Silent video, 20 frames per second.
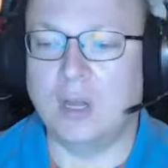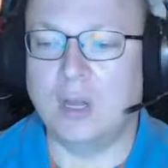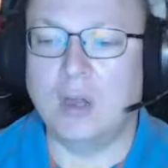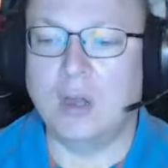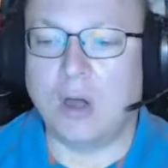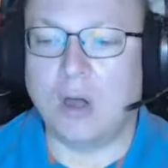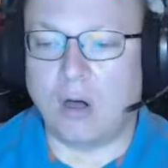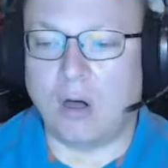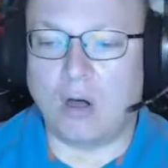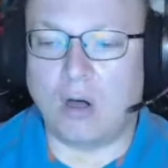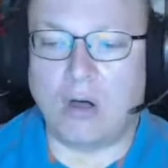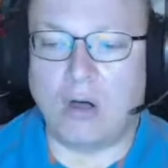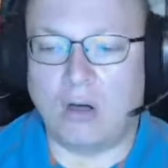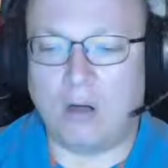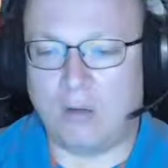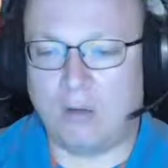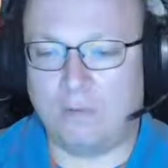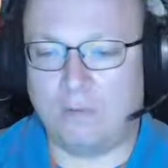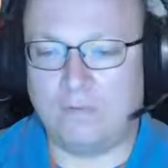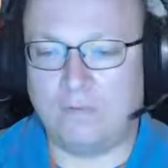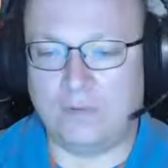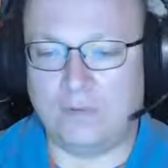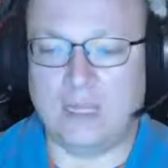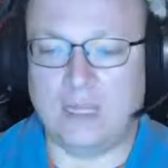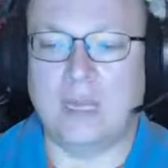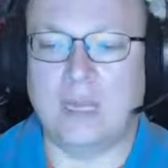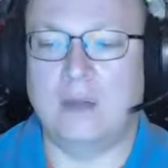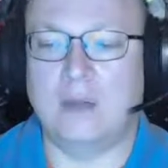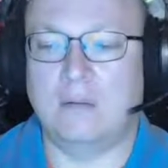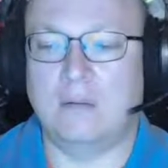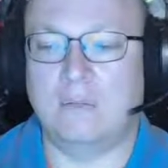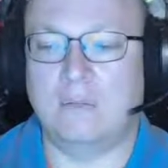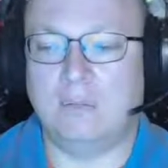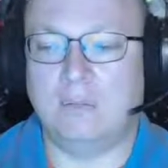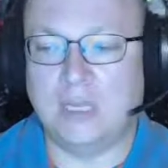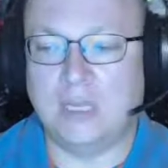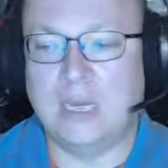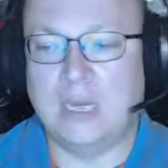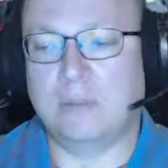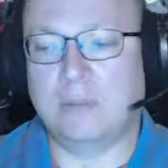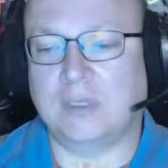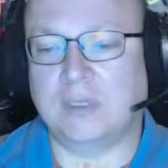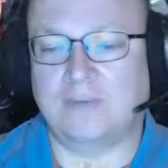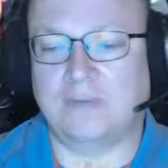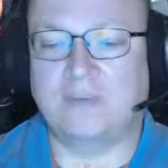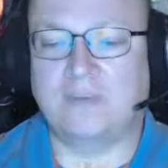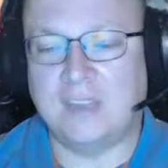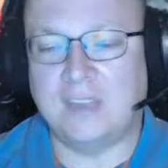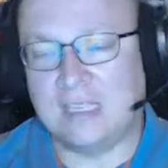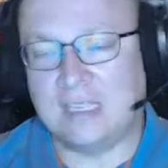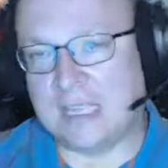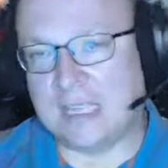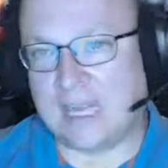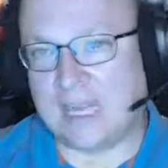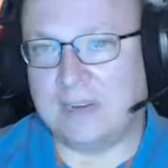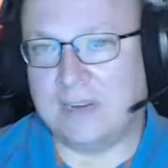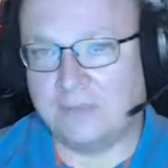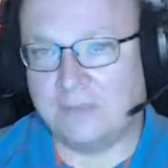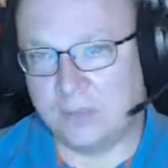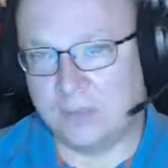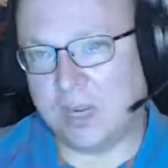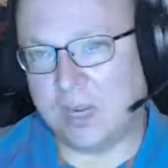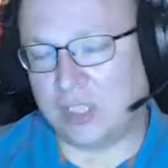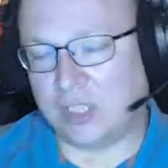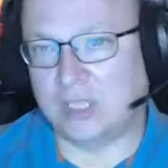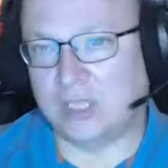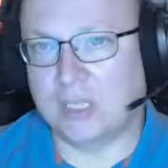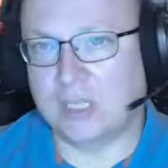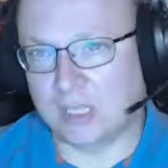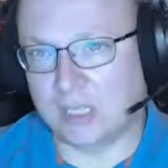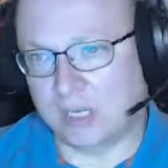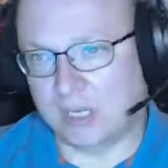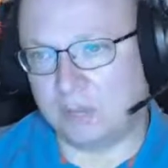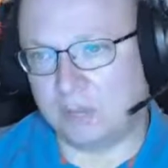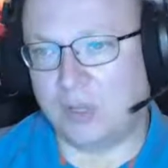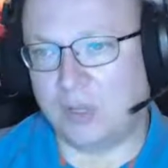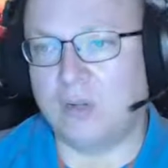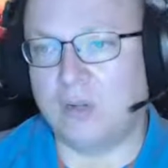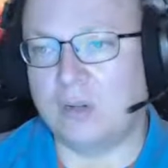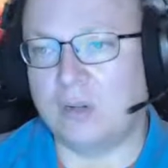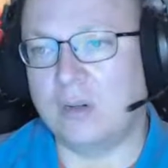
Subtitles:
all via being able to feed that information to the computer